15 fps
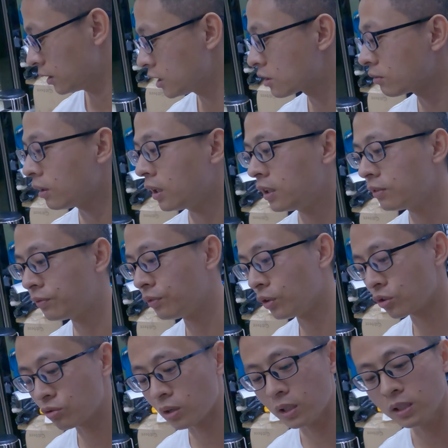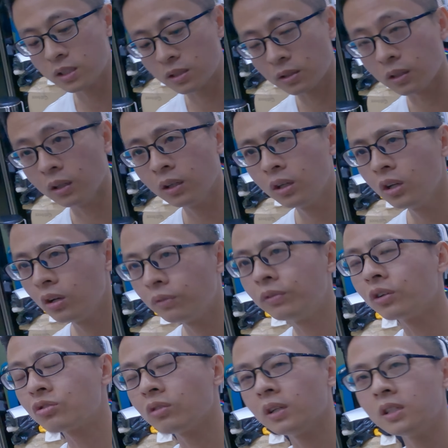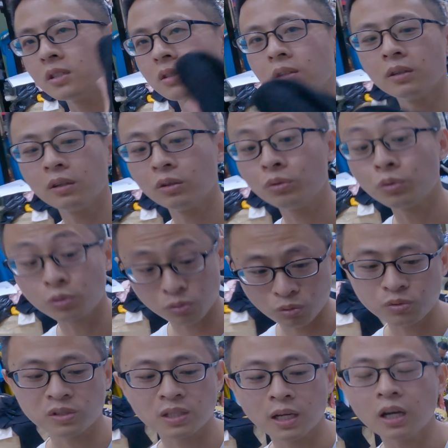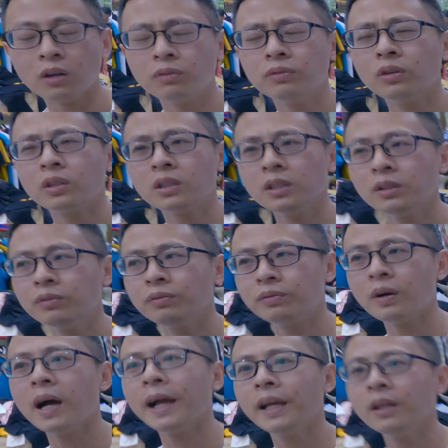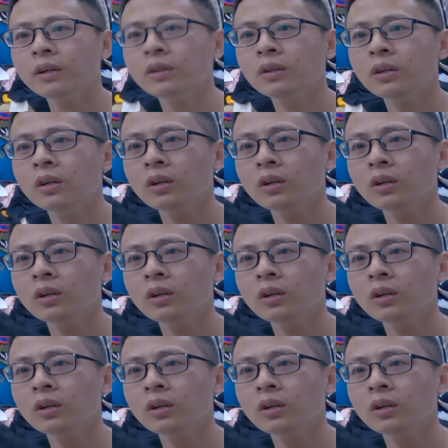This one is for Chinese, for Chinese uh, who who sell forty-five.